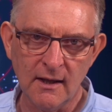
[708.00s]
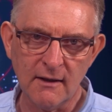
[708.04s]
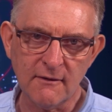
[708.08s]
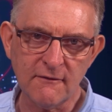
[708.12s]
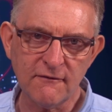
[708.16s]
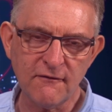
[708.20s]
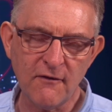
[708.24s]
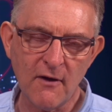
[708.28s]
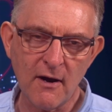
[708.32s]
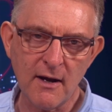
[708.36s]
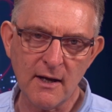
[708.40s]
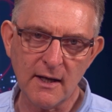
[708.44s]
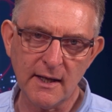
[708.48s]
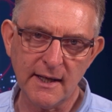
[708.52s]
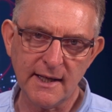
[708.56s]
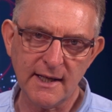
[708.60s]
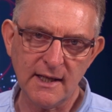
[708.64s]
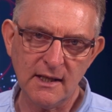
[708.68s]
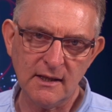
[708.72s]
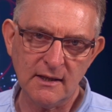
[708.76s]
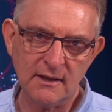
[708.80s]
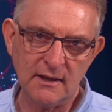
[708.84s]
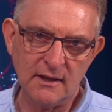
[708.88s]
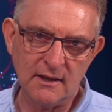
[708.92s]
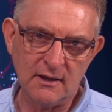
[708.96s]
And
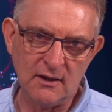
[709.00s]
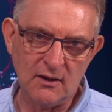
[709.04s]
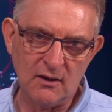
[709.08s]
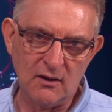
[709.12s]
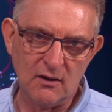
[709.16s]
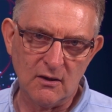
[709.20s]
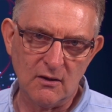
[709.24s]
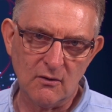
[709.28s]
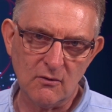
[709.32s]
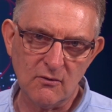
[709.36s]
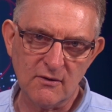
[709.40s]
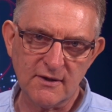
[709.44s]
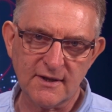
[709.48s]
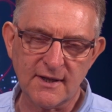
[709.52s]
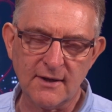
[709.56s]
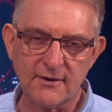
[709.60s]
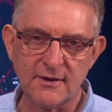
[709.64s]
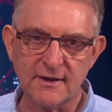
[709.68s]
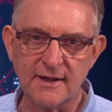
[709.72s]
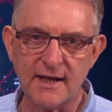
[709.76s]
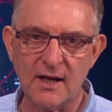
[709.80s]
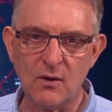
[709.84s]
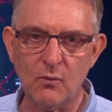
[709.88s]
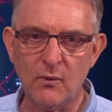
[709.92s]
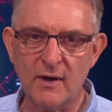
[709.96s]
finally, also today,